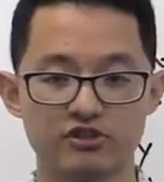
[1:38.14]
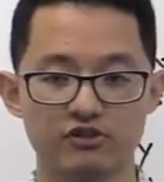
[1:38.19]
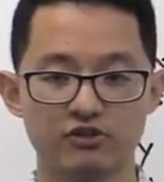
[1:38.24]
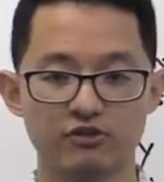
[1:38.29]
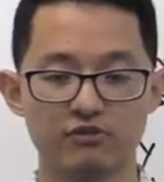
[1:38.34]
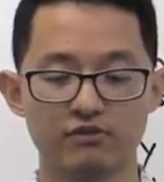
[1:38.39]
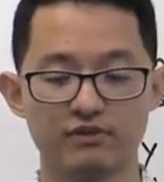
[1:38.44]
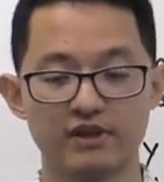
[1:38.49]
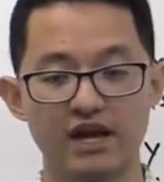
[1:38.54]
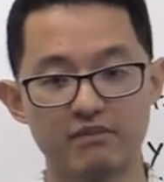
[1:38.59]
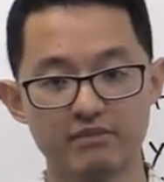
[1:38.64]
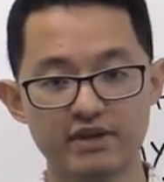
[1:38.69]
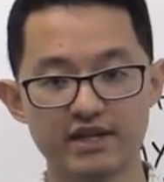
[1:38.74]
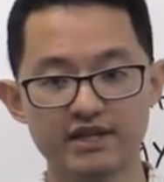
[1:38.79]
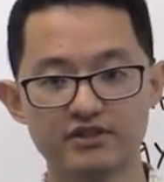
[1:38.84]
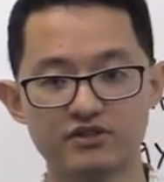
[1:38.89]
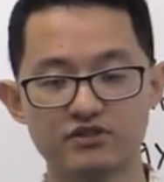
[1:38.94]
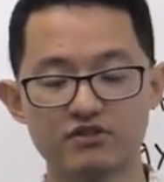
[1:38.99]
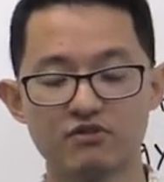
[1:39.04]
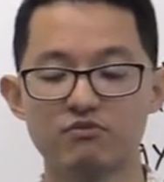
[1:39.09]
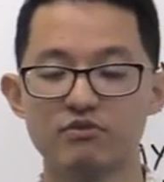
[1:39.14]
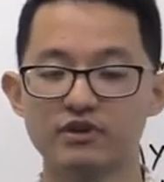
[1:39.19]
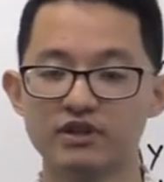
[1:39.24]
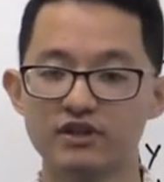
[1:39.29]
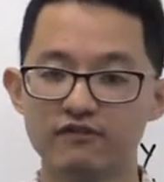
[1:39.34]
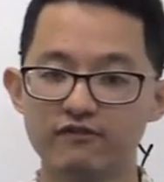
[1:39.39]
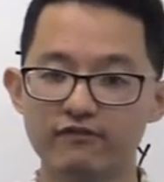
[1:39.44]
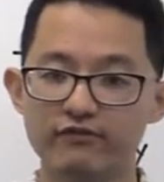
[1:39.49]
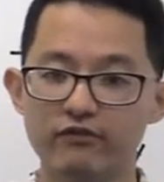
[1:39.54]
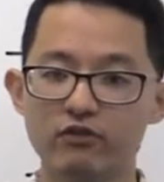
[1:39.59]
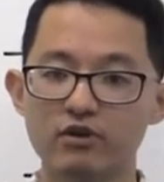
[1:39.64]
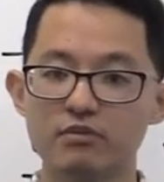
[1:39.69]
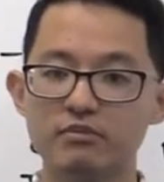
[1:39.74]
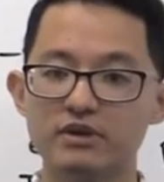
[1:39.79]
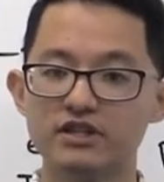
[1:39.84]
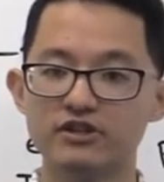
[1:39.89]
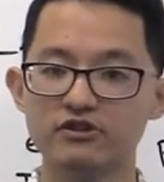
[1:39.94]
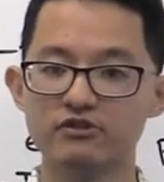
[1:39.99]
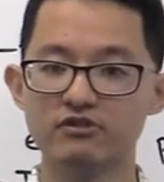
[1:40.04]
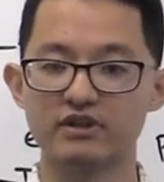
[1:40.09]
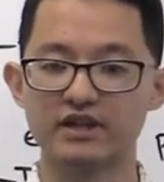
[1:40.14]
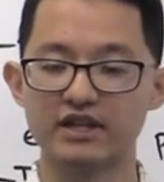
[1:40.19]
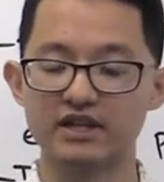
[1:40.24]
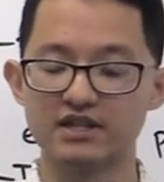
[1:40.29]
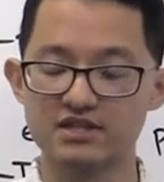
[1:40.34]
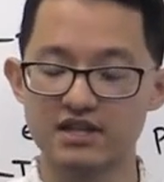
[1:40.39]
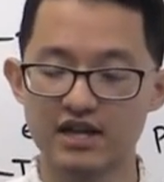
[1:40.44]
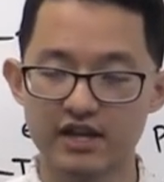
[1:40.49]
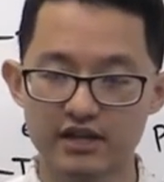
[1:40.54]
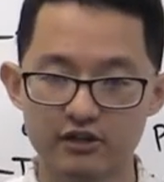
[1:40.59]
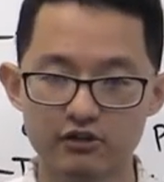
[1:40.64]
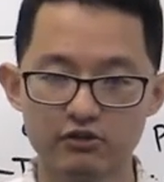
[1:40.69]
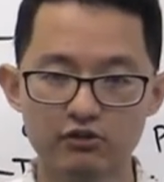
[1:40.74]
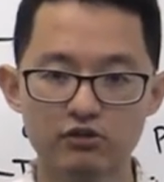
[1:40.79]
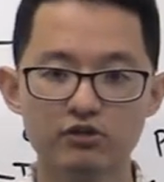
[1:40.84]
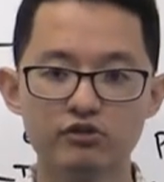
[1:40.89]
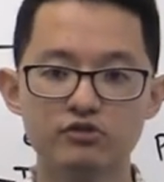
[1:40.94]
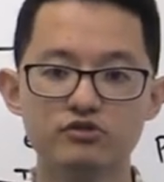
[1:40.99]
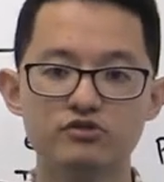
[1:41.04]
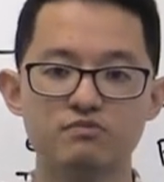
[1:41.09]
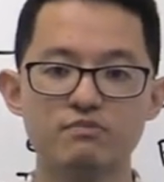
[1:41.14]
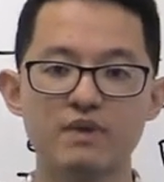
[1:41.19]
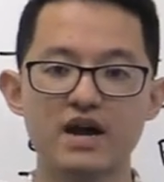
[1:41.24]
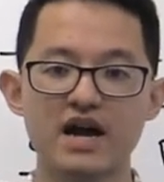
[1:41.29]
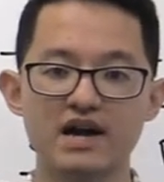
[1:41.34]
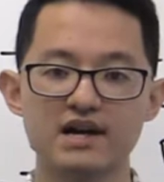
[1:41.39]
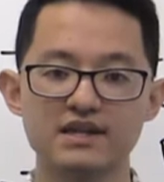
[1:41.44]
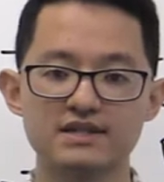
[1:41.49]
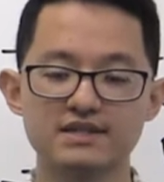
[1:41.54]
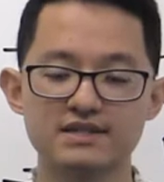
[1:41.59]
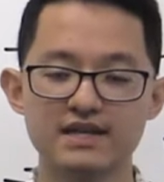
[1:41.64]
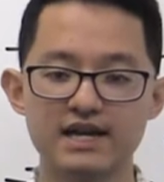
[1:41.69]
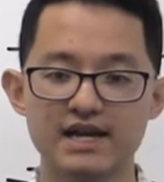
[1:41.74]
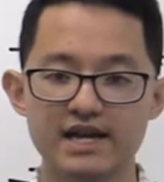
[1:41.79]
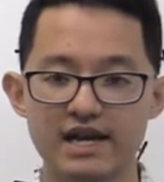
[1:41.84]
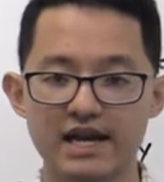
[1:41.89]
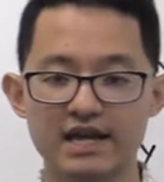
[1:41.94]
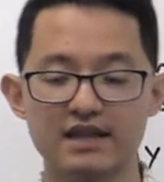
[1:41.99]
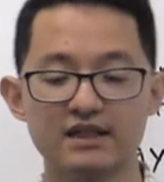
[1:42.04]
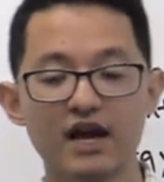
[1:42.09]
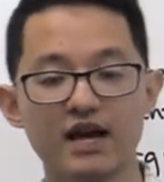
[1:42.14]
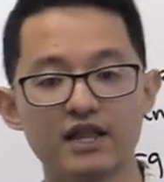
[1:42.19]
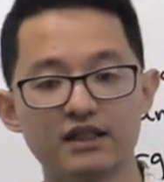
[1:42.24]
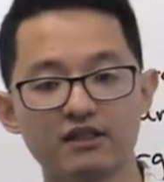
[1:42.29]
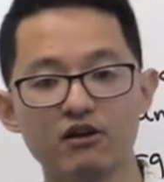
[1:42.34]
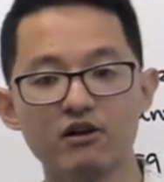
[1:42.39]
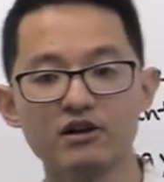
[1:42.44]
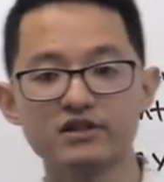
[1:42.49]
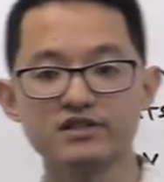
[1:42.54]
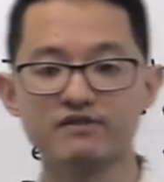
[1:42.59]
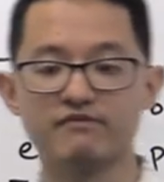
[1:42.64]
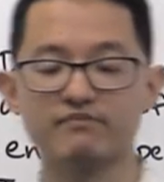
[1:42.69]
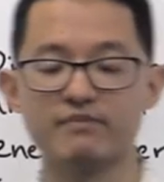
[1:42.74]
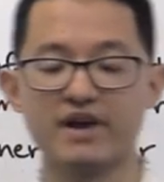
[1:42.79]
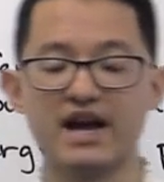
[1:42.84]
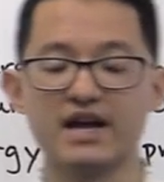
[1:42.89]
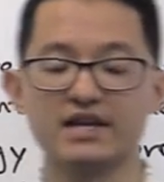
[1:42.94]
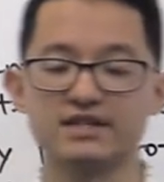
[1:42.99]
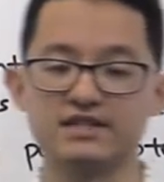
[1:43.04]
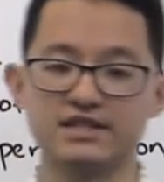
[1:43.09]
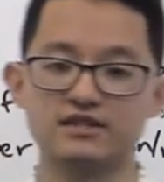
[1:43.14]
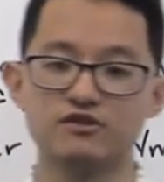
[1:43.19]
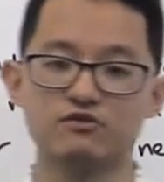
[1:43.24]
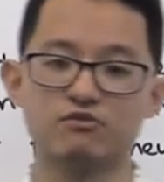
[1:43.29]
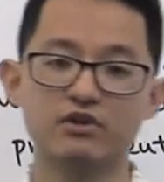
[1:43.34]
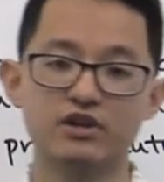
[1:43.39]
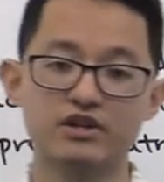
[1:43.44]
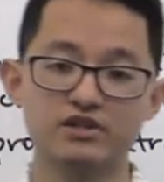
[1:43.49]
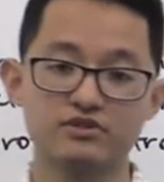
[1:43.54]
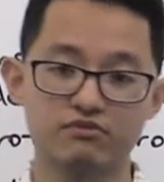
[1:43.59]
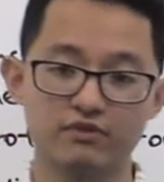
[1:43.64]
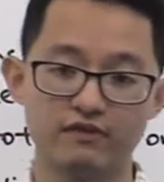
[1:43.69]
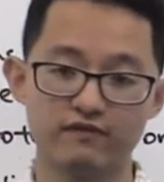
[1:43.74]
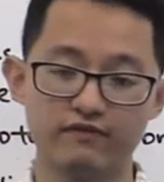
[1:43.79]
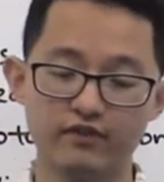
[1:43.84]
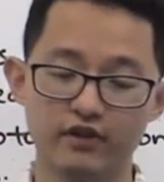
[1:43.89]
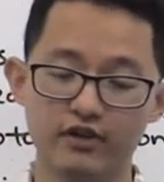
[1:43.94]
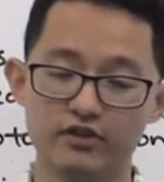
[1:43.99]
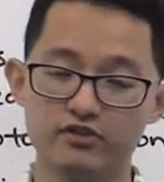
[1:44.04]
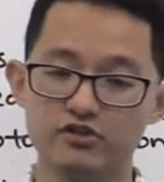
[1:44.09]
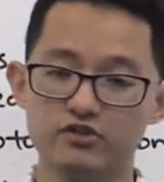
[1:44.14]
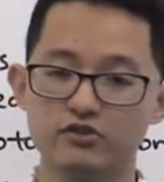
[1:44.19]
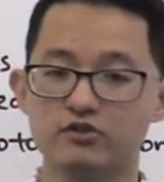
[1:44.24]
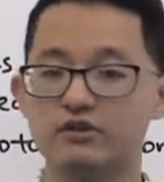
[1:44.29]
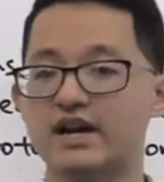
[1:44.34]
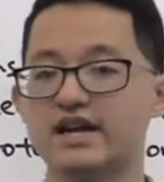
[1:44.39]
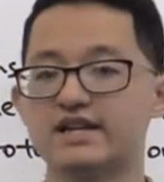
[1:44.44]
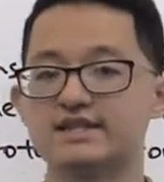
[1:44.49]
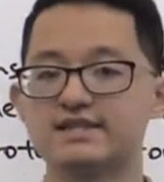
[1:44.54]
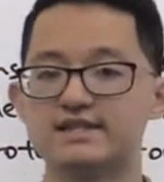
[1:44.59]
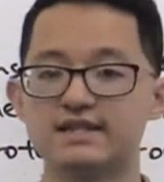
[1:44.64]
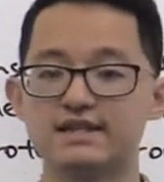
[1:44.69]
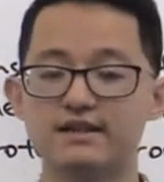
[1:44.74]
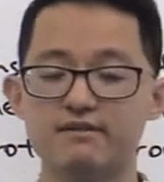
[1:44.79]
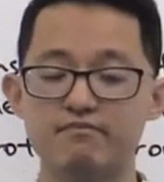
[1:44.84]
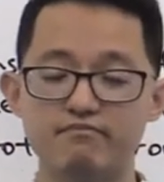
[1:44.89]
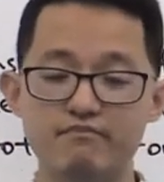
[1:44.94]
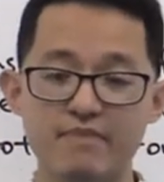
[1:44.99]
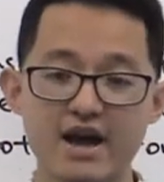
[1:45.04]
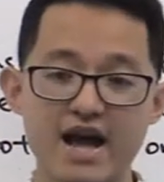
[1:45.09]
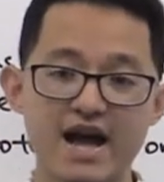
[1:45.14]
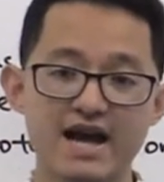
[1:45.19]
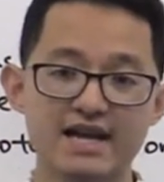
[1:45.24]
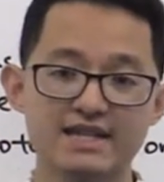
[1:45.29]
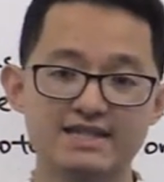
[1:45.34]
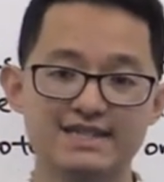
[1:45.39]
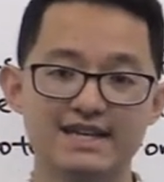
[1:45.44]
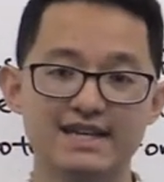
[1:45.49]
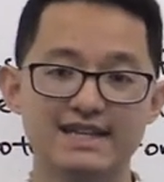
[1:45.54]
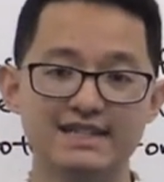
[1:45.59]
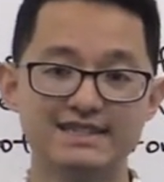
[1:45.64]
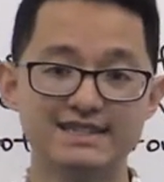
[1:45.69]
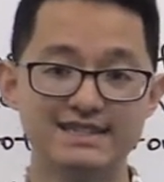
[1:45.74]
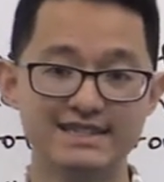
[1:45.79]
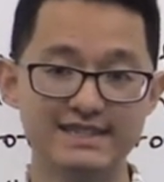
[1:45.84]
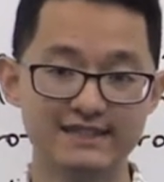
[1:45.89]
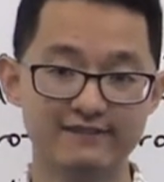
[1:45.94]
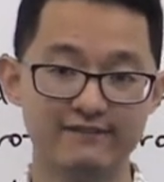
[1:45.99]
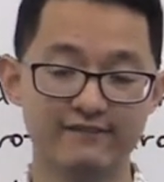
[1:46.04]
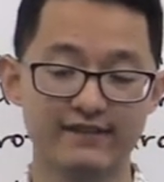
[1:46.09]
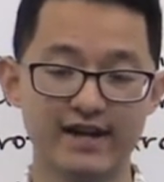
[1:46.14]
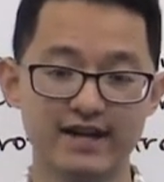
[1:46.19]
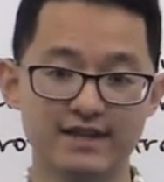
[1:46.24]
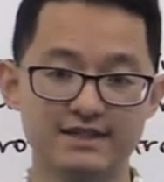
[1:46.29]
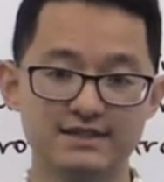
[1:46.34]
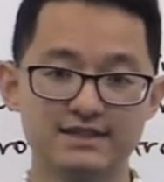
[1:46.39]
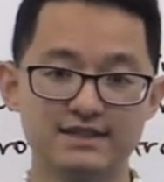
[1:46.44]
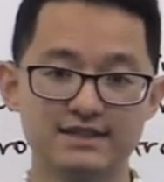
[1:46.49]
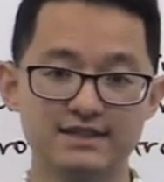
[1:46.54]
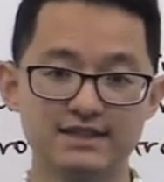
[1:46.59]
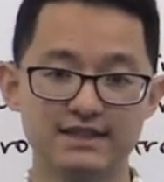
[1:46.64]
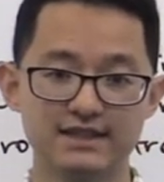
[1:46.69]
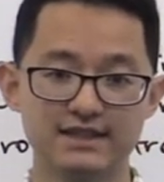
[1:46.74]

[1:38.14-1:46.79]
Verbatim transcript: So that means when you form a nucleus, you lose mass. And that loss of mass is what is referred to as the mass defect.